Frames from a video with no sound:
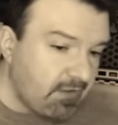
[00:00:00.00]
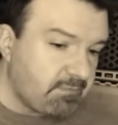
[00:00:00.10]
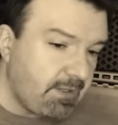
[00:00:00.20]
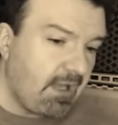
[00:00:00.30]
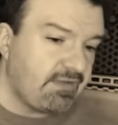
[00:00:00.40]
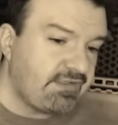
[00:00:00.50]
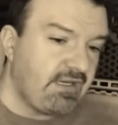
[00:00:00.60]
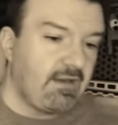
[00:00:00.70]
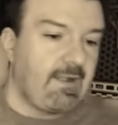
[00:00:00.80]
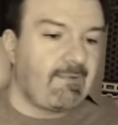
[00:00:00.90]
Let's be honest
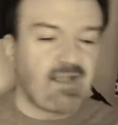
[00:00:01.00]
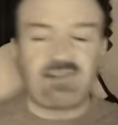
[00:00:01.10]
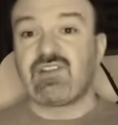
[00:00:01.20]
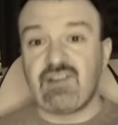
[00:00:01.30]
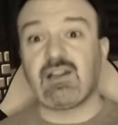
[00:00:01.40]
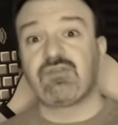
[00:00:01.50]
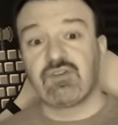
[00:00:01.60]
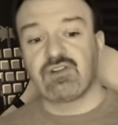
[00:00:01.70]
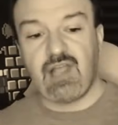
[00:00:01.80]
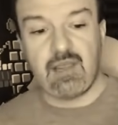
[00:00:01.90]
here. This is not the
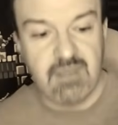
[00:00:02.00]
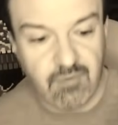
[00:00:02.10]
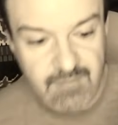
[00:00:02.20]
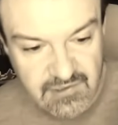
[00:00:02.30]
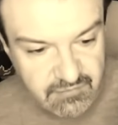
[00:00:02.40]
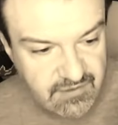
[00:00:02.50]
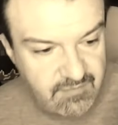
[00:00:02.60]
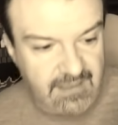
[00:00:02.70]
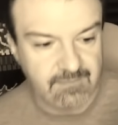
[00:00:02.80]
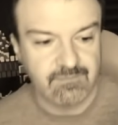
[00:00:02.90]
first time people messed
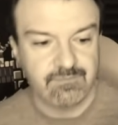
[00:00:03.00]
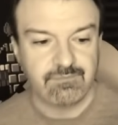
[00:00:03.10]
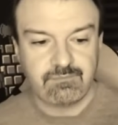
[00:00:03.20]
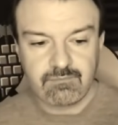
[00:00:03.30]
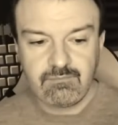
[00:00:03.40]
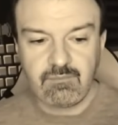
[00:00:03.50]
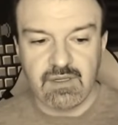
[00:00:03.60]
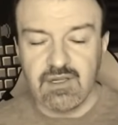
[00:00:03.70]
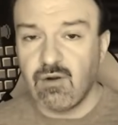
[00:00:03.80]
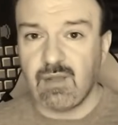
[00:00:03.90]
with me.
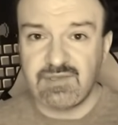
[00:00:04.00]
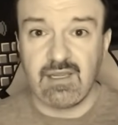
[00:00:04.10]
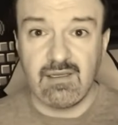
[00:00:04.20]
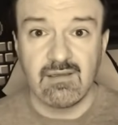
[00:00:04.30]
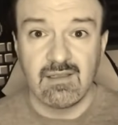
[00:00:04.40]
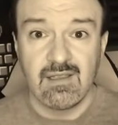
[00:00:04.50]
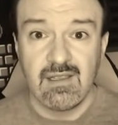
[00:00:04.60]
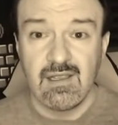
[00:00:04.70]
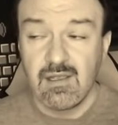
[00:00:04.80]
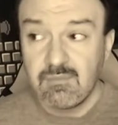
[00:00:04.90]
You know what I'm saying?
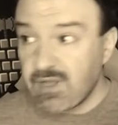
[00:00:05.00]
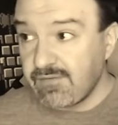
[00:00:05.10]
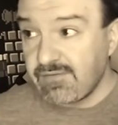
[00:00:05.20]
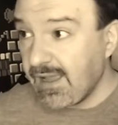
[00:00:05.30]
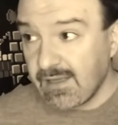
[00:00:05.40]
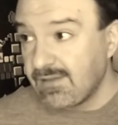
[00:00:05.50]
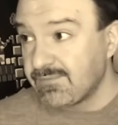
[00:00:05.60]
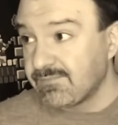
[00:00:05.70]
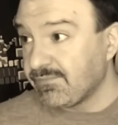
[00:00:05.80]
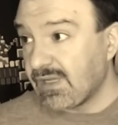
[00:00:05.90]
I've had
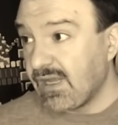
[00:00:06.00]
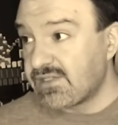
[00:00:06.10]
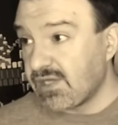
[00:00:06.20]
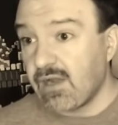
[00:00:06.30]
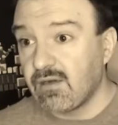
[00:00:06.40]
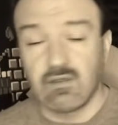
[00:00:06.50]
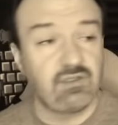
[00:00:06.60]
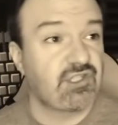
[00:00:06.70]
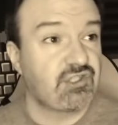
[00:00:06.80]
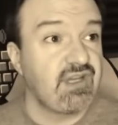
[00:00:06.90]

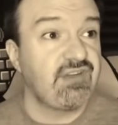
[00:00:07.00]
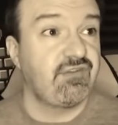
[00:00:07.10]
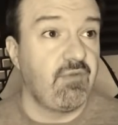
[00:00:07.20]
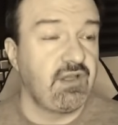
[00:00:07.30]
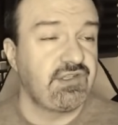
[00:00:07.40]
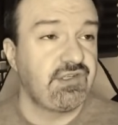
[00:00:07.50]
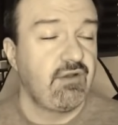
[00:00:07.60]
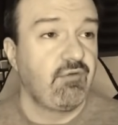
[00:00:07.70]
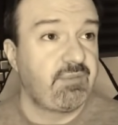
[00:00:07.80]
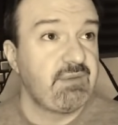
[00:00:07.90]
entire strings of months
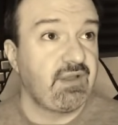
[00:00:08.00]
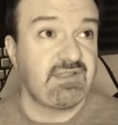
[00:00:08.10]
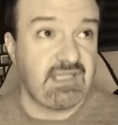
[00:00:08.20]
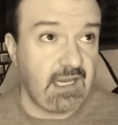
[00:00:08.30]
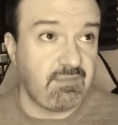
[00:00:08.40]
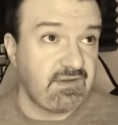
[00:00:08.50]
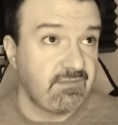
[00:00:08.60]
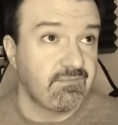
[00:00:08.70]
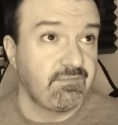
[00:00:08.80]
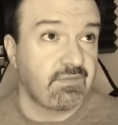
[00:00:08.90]
where people have tipped
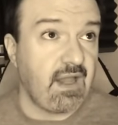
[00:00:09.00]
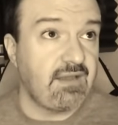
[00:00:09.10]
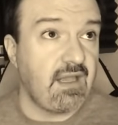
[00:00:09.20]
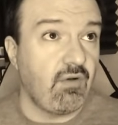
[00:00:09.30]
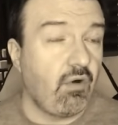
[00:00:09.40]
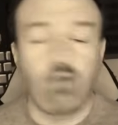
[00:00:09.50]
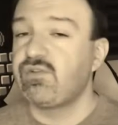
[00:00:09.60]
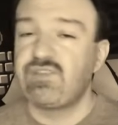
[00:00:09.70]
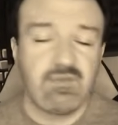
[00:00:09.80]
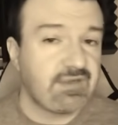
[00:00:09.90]
and then all
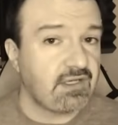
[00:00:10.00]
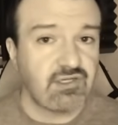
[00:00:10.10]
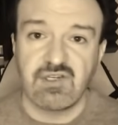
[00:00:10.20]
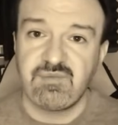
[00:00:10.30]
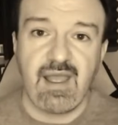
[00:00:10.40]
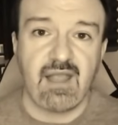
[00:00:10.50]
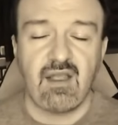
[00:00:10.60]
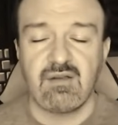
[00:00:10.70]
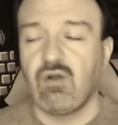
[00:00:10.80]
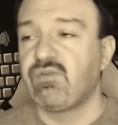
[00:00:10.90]
those tips got charged back
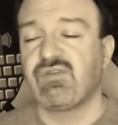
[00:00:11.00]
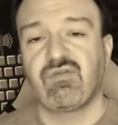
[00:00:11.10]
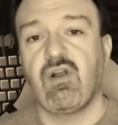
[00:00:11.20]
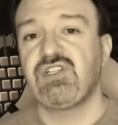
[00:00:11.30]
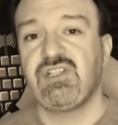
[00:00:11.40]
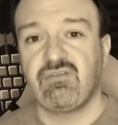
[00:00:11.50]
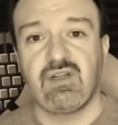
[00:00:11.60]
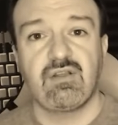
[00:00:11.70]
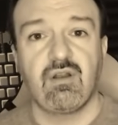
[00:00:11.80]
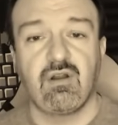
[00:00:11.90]
kind of oh it was a fraudulent
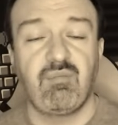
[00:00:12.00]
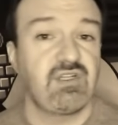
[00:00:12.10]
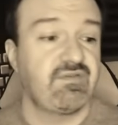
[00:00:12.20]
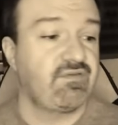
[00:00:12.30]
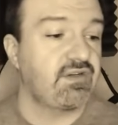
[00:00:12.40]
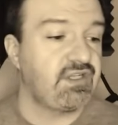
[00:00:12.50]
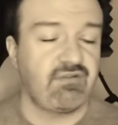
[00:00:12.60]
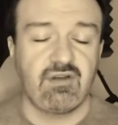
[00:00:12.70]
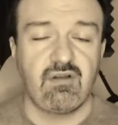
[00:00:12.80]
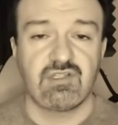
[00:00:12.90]
credit card a bunch of
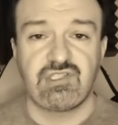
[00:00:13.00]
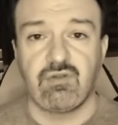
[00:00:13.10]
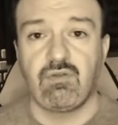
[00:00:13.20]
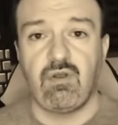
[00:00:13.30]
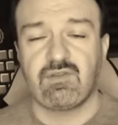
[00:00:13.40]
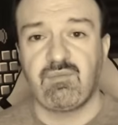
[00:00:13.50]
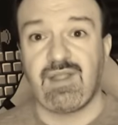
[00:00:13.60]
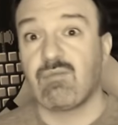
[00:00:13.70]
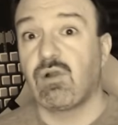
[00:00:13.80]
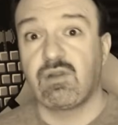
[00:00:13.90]
fraudulent credit cards stolen off the
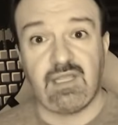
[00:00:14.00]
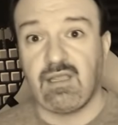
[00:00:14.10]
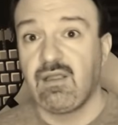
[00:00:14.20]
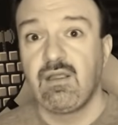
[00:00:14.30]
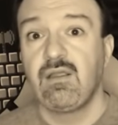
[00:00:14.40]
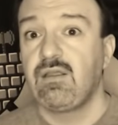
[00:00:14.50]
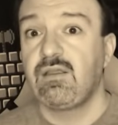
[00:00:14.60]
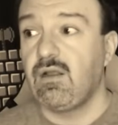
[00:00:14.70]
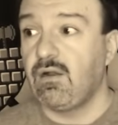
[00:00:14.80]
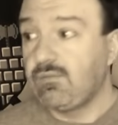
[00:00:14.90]
black market
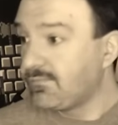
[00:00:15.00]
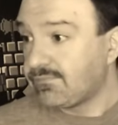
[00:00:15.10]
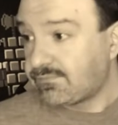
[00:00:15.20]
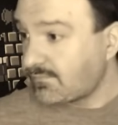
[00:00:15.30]
you know